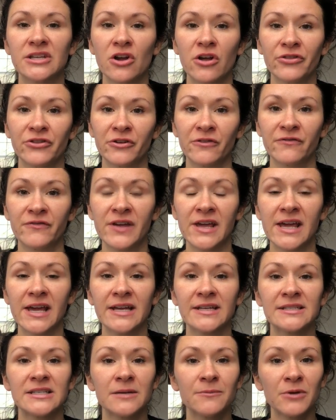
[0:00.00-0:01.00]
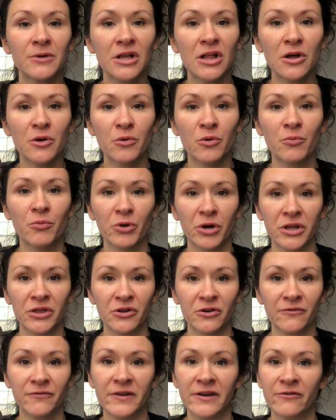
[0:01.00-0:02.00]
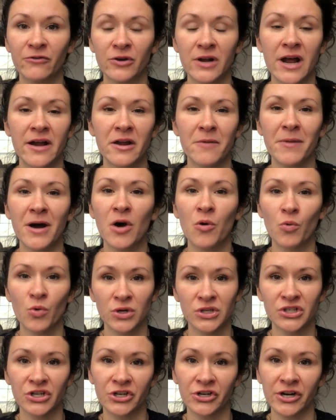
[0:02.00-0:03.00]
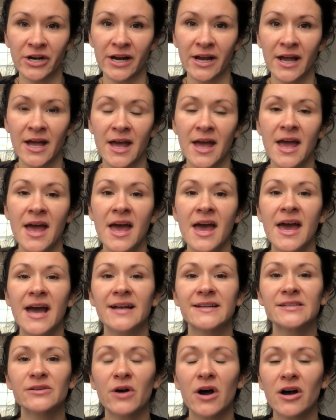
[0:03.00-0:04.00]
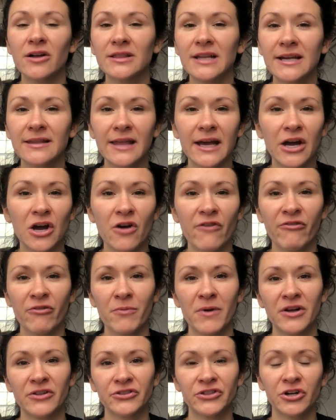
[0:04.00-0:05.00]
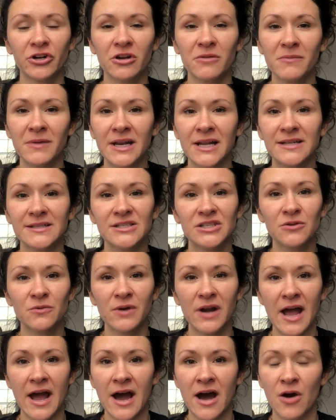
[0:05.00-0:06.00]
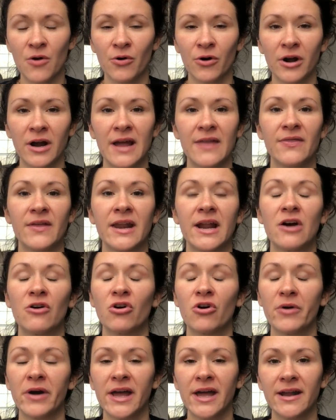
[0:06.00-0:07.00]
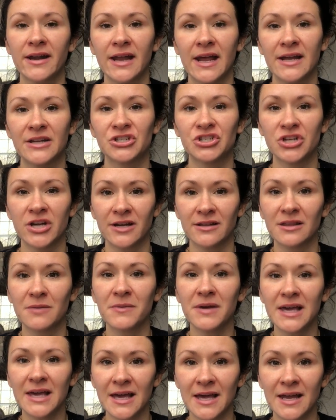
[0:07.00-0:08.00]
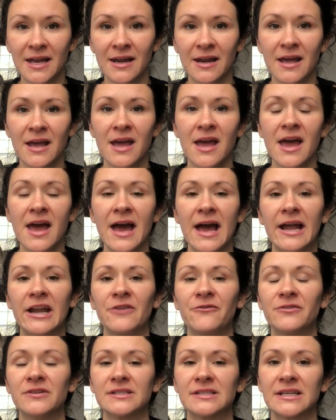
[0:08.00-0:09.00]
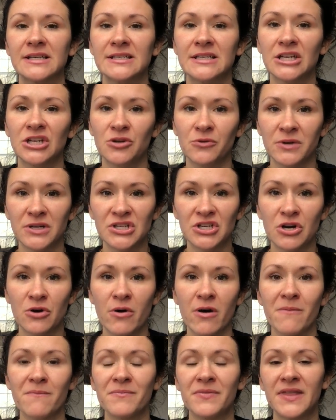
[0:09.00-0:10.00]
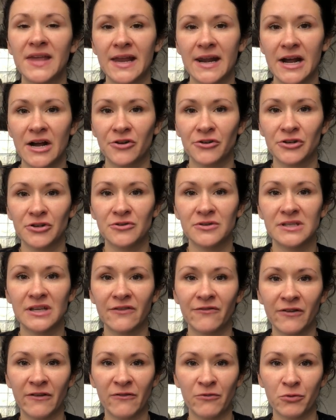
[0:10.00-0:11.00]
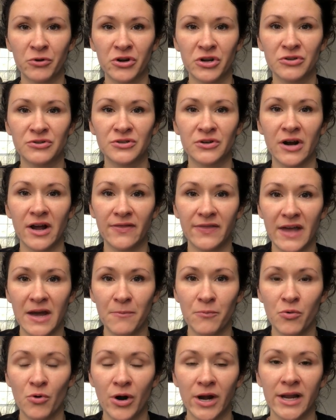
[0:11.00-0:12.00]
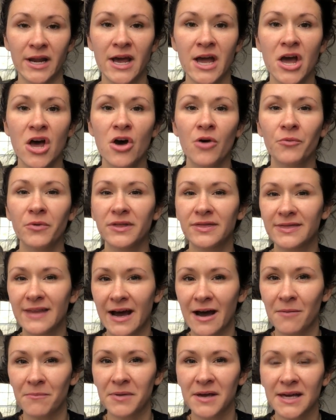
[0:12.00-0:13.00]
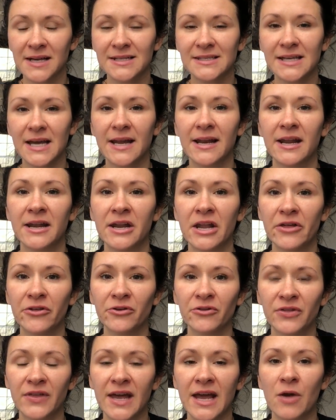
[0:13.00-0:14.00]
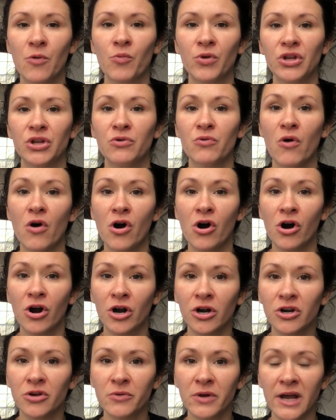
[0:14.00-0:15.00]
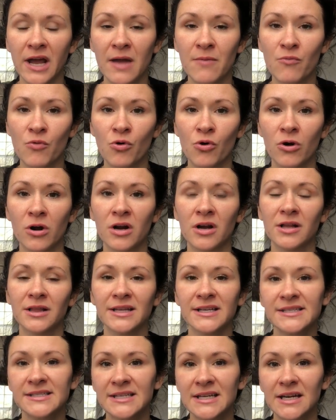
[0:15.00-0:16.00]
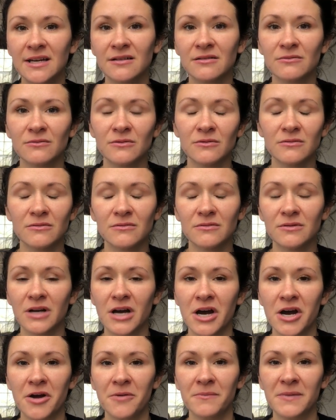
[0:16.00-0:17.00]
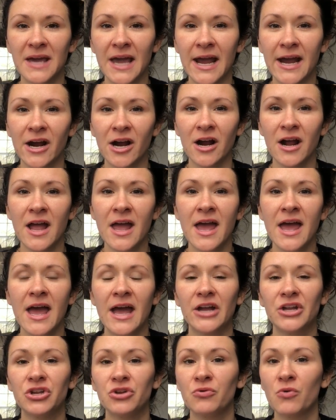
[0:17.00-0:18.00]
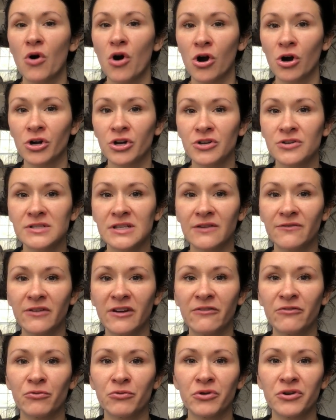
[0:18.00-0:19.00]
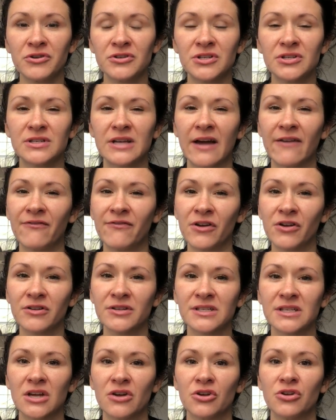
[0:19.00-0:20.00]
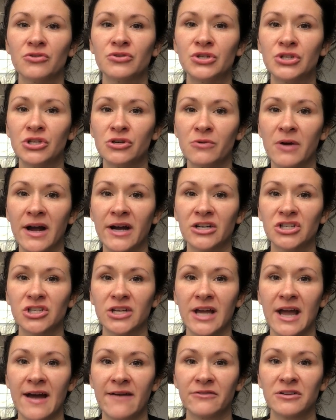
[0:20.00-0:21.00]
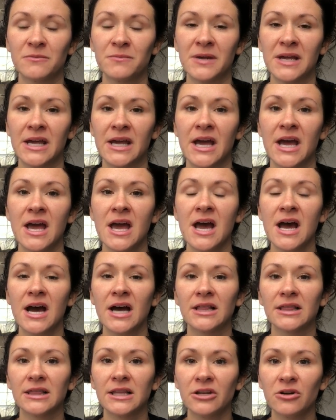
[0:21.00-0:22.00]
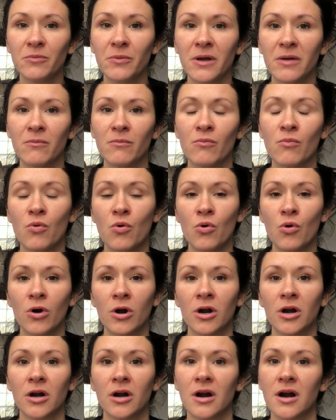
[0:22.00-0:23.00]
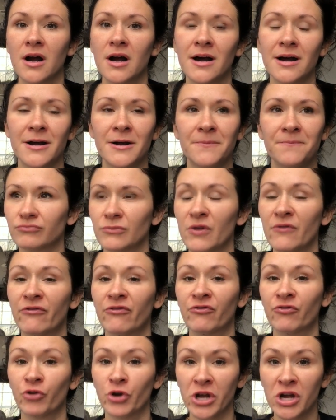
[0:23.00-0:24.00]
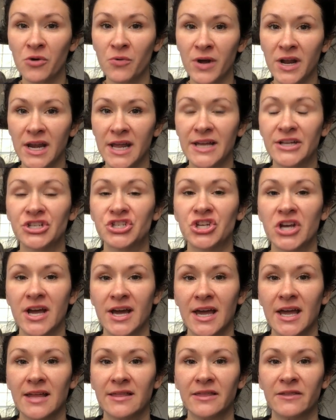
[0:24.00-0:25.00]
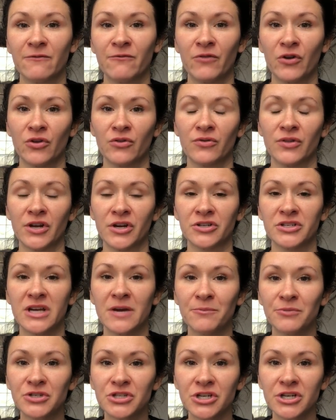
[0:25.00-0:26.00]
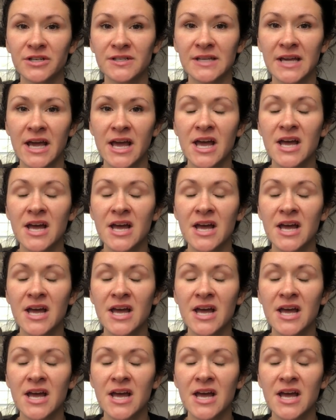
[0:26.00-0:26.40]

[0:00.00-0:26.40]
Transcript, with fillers: and on their feet it typically will bring their fever down about one degree and so i'll let that go for about 30 minutes to an hour and then i'll go ahead and check them again and if it's continuing to go up then i'll use a fever reducer at that point with that being said another thing when you are doing a more holistic um, care and you aren't using fever reducers, I feel as though you do actually have to be a little bit more um, frequent in checking for their temperatures.